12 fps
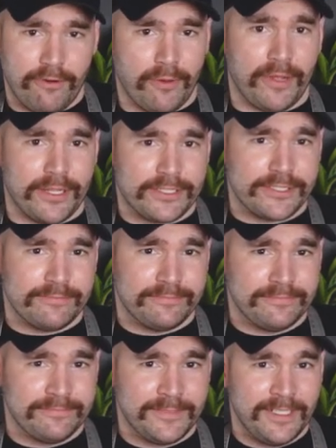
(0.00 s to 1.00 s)
robust.
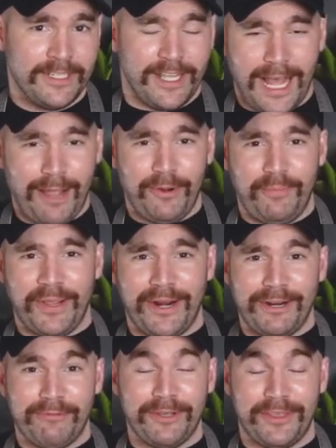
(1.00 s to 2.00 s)
I would
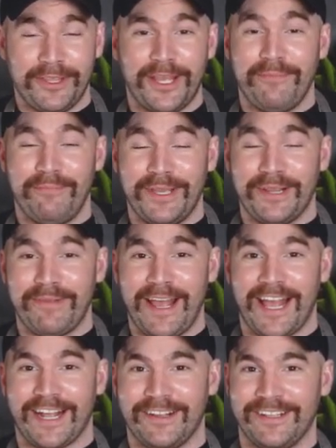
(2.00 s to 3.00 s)
pair it with a Big
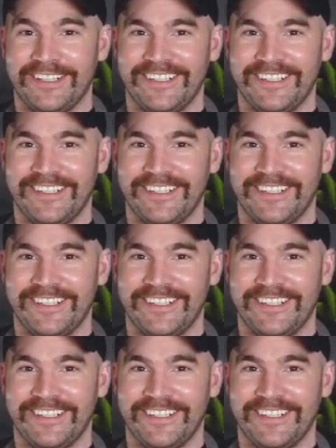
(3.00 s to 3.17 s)
Mac